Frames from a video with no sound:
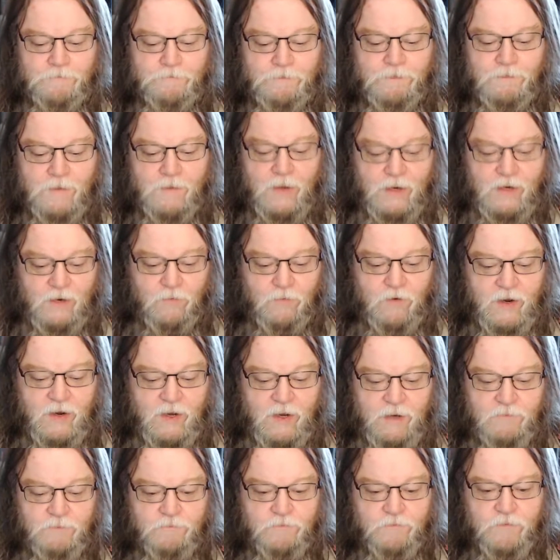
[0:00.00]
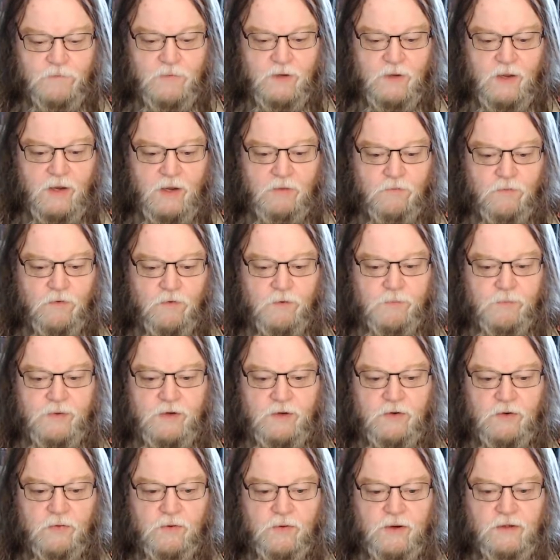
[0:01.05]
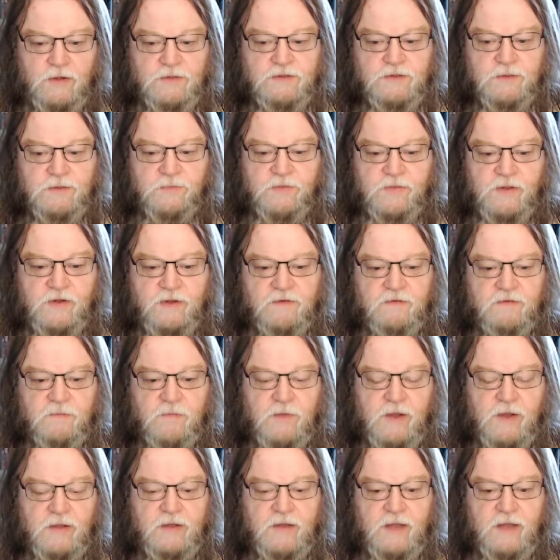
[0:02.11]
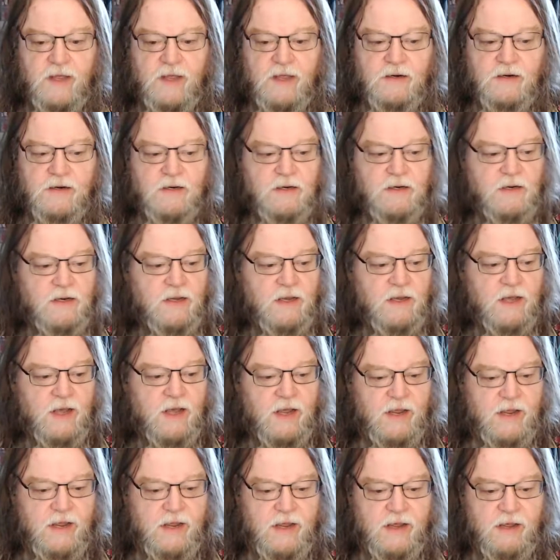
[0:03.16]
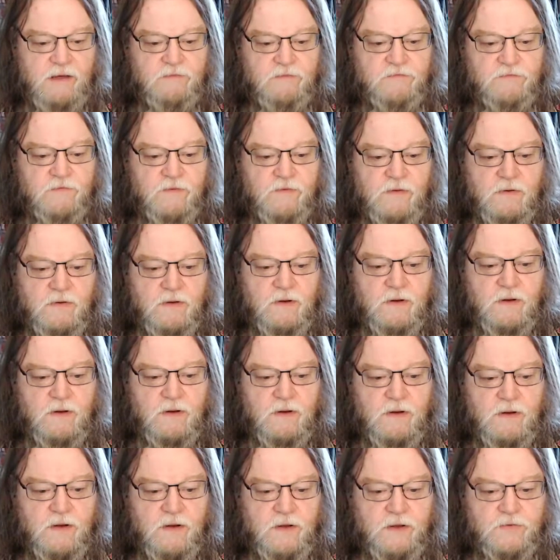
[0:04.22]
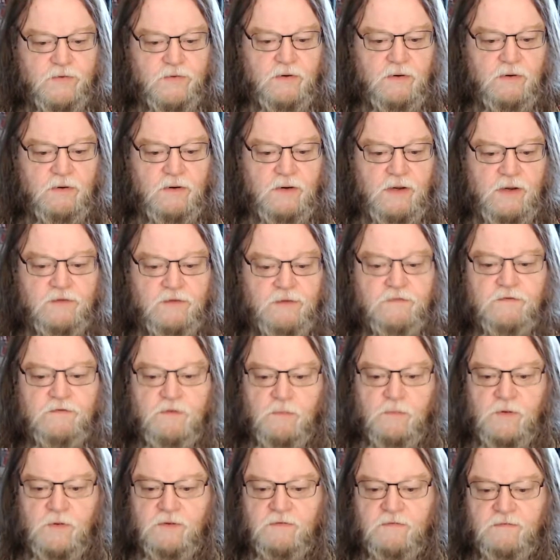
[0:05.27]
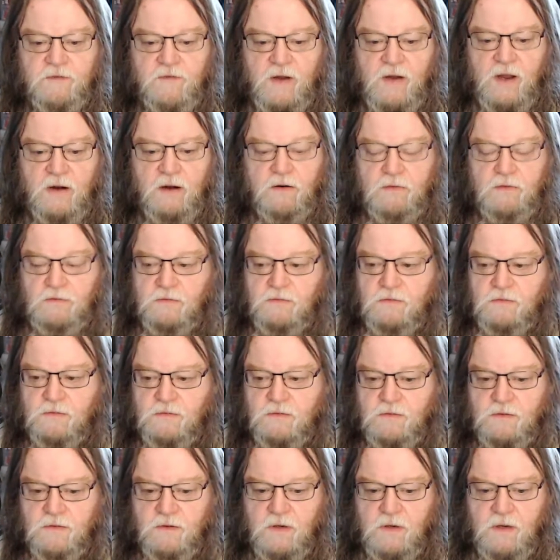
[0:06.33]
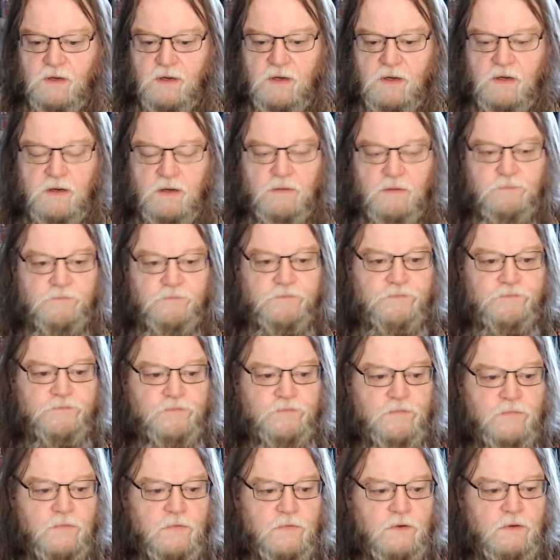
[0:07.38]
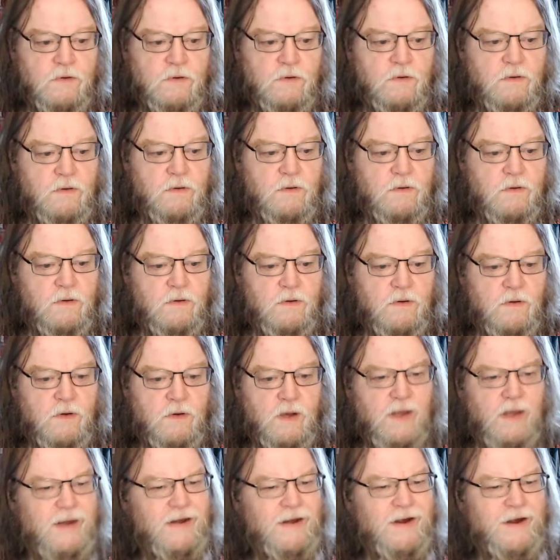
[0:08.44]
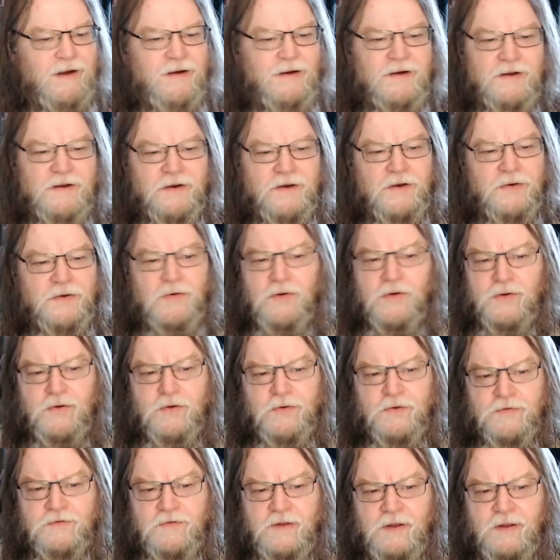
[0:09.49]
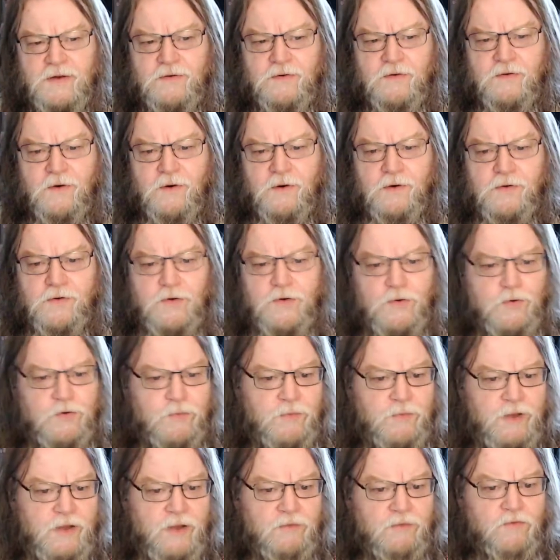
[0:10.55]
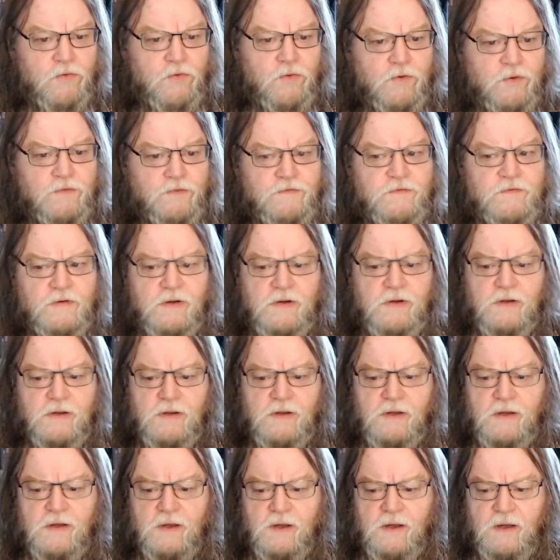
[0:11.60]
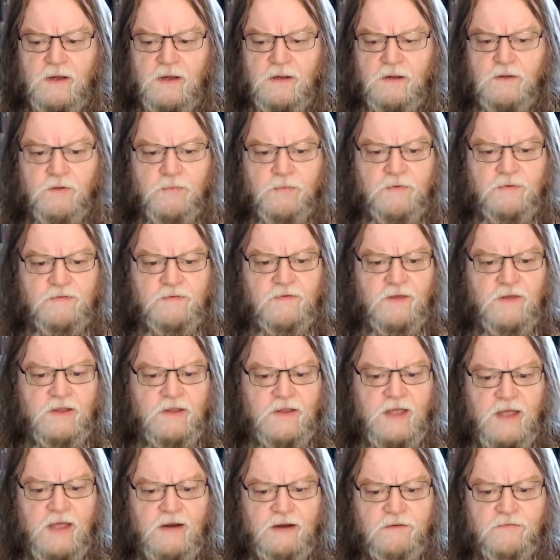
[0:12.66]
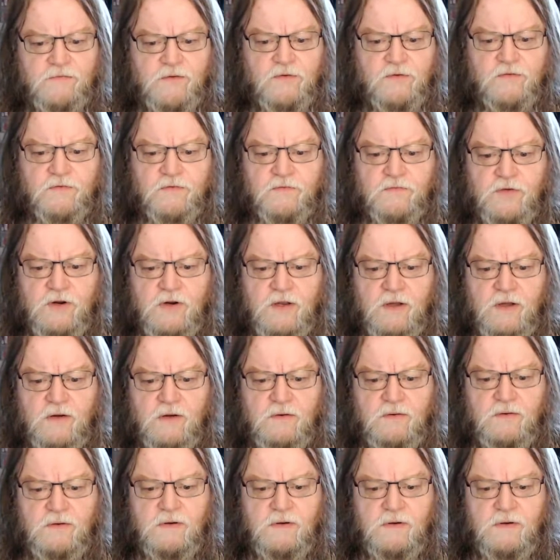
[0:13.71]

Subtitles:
anyway, I will be doing some things about that. I have other instruments now. I inherited a new acoustic guitar, new to me, of course. You'll be seeing that in a future video.